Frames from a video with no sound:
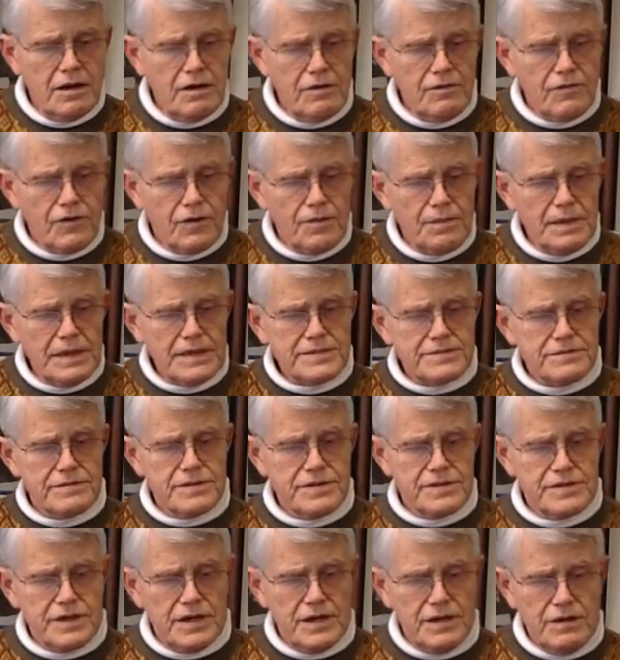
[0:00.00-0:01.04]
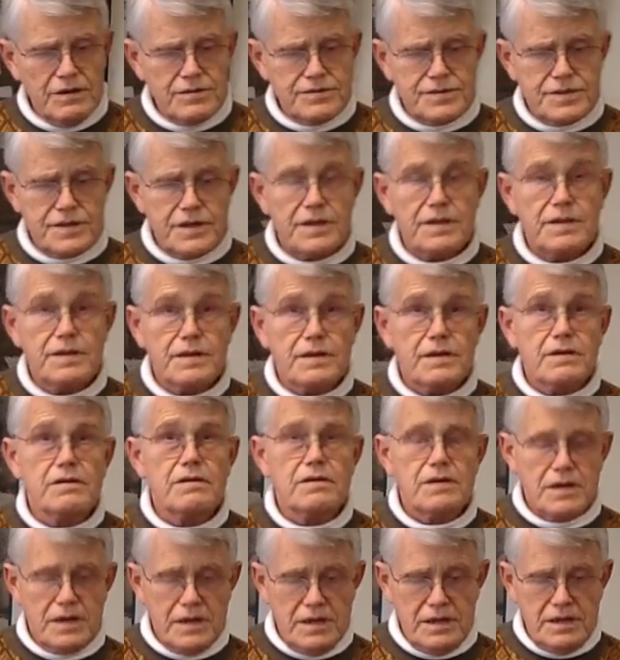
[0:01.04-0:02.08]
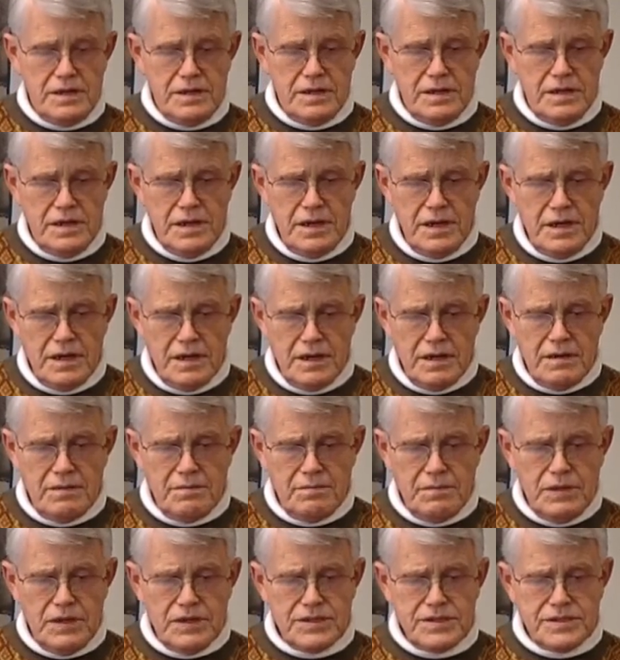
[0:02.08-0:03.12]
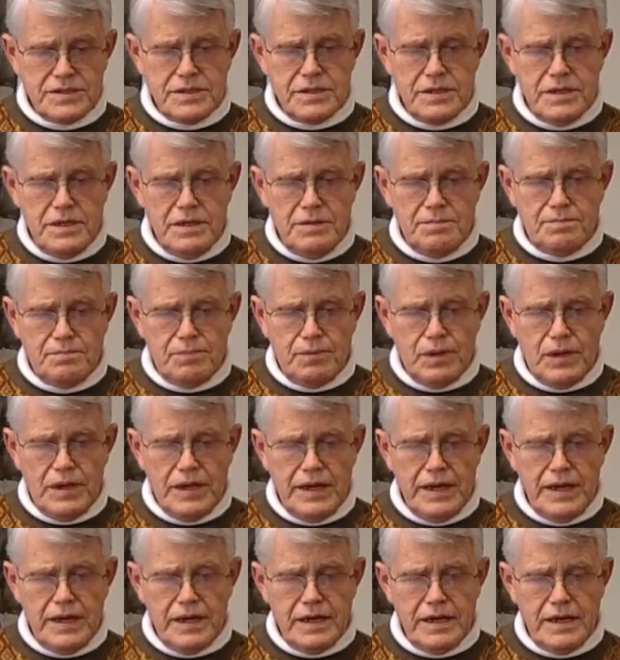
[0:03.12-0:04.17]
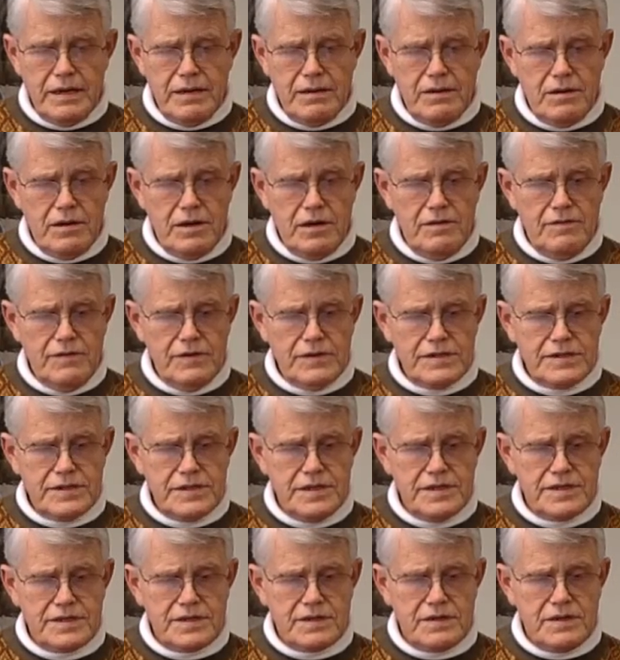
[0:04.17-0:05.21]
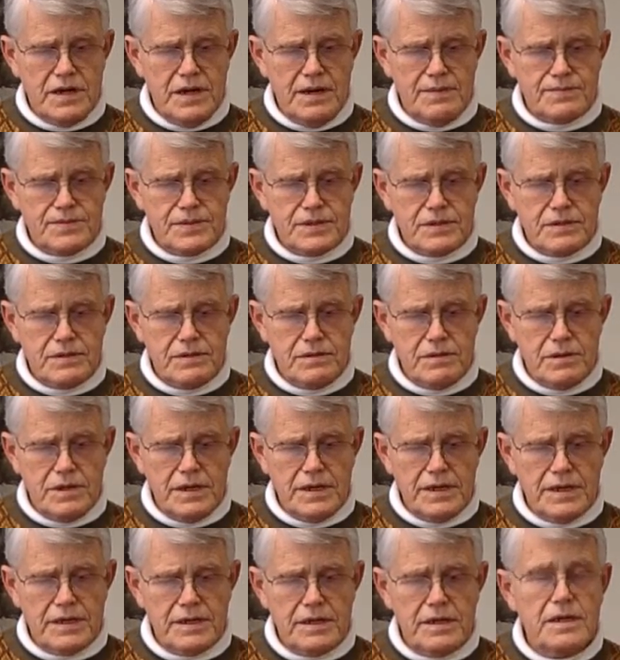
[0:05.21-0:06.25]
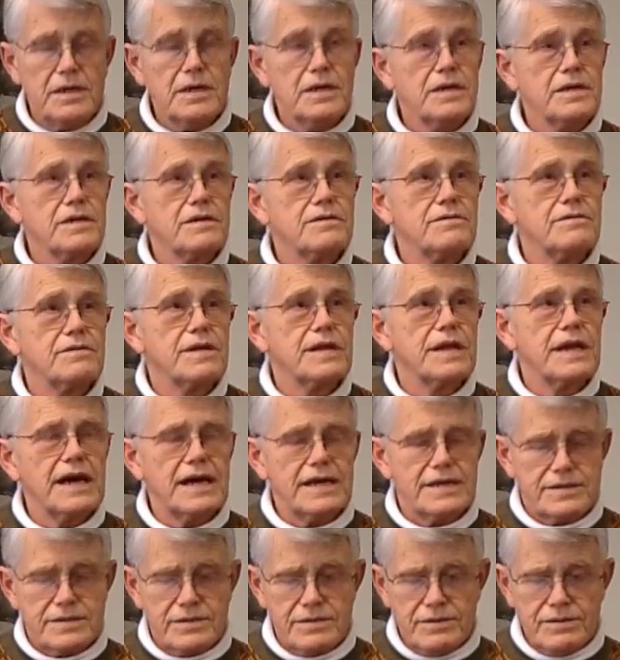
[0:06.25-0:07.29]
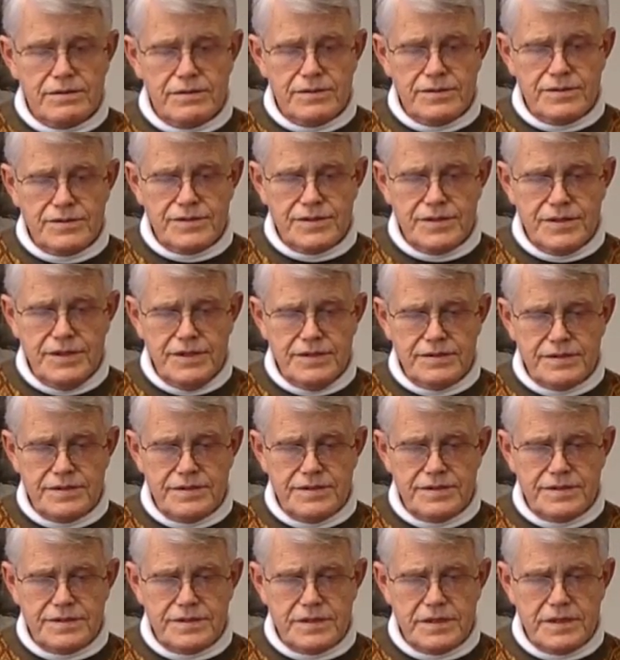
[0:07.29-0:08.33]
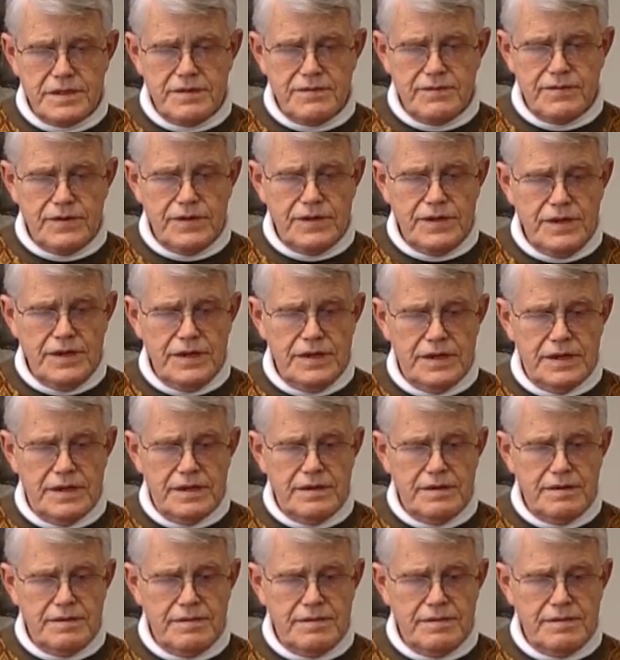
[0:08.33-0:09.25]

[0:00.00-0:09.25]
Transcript: For best results, the gardener must plant and harvest his crops according to the natural seasons of the year.